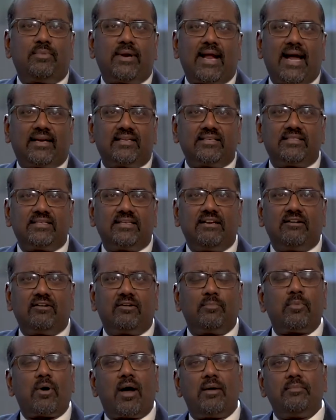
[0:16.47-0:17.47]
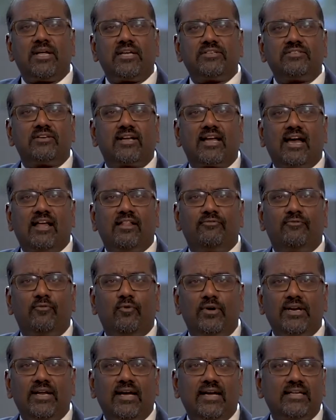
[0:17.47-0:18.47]
practicing here in Palm Desert,
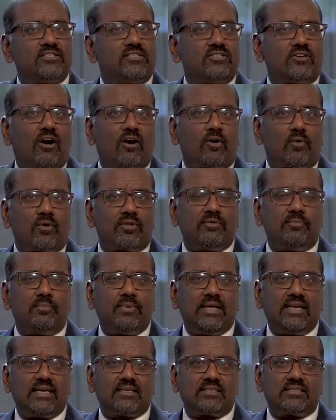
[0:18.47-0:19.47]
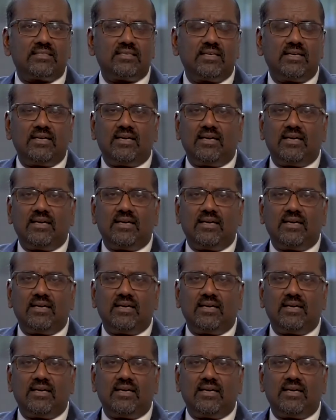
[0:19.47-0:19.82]
California at Star Orthopedics.